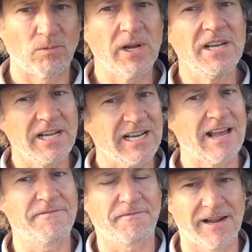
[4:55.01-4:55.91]
We need
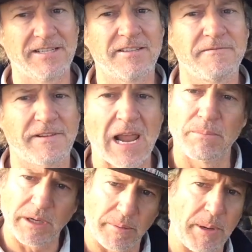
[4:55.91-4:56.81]
our friends and
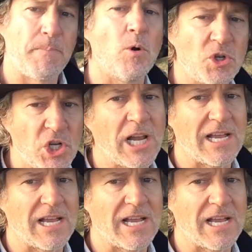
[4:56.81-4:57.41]
family to be pushing